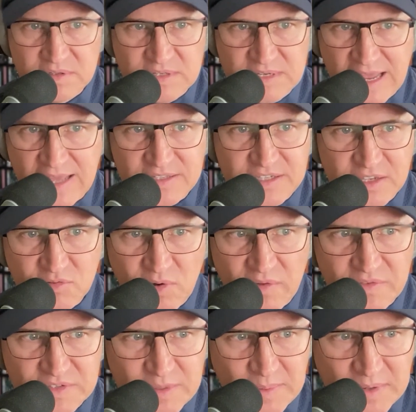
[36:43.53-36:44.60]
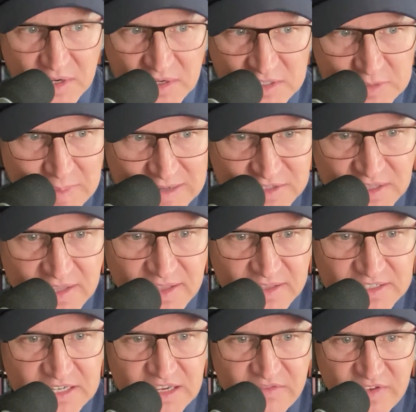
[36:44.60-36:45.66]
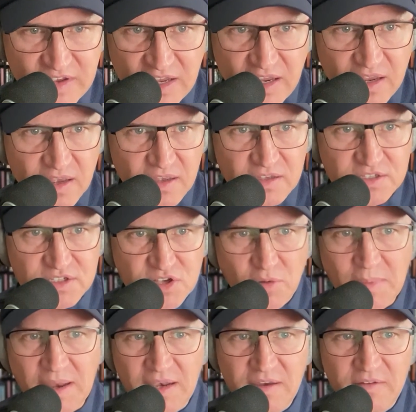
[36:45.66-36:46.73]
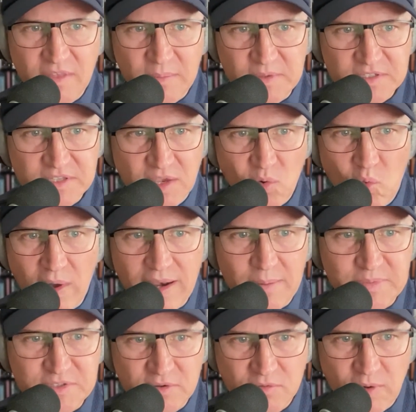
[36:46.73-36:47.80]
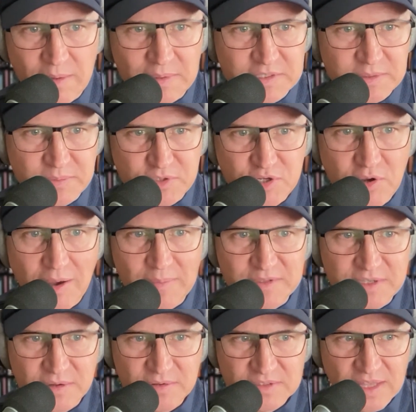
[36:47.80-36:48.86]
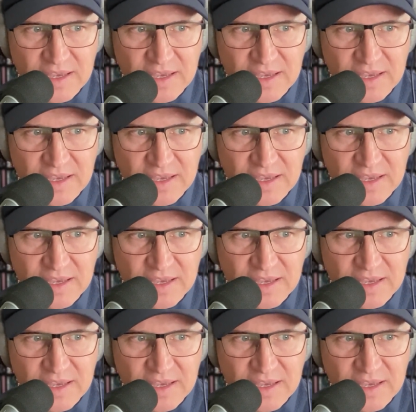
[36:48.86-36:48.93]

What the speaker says: dancing through all this. I mean, especially like TV, so many of them, it's like one episode, 2 episodes.